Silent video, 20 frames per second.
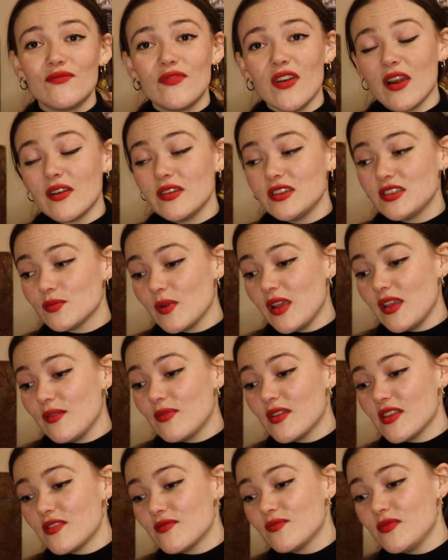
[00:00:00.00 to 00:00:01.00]
very
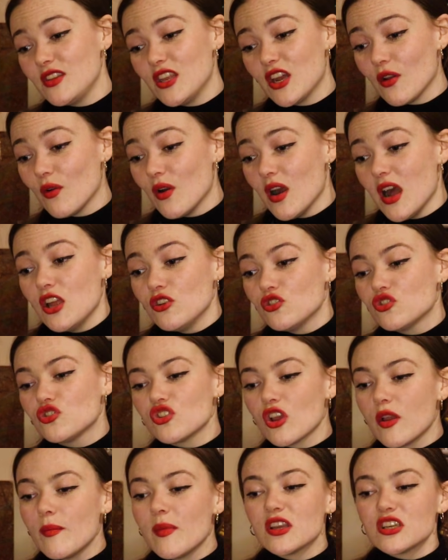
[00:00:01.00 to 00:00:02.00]
sweet, this, you know,
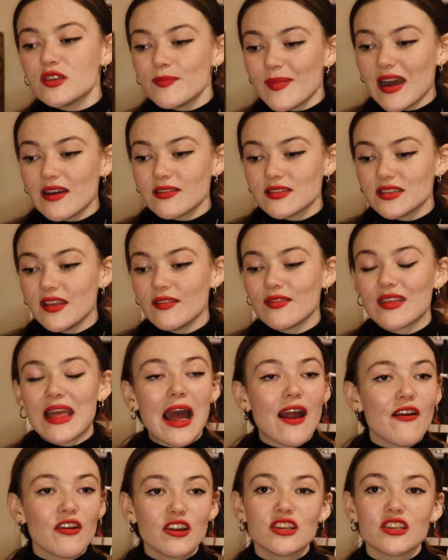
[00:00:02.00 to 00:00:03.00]
so much about it,
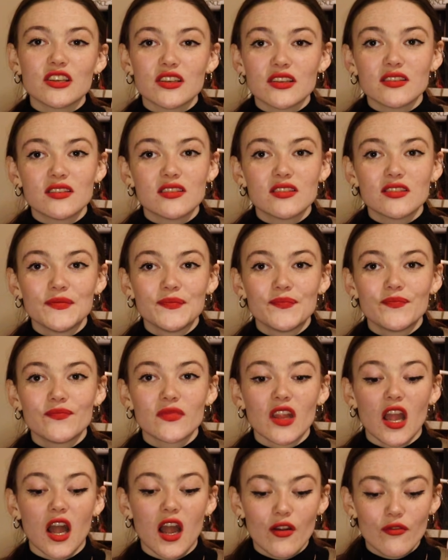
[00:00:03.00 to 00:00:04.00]
characters.
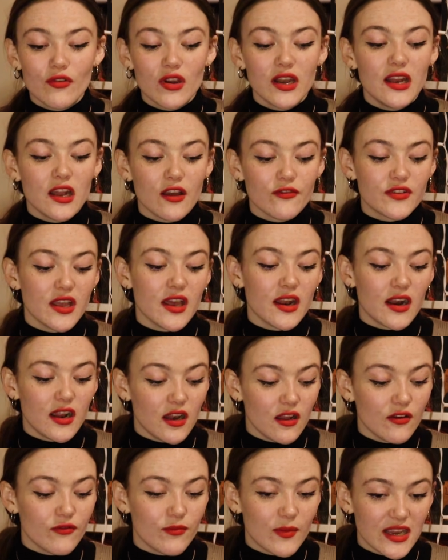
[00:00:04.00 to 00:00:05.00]
I really loved it and
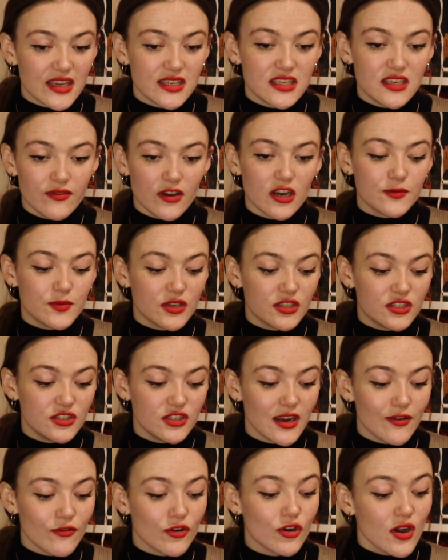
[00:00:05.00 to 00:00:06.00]
I love Maggie Stiefvater's books in
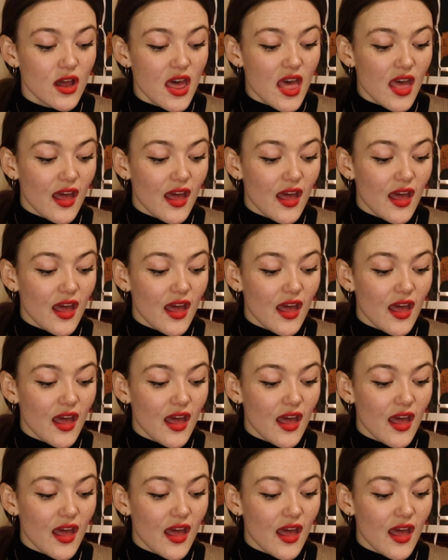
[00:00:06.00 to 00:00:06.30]
general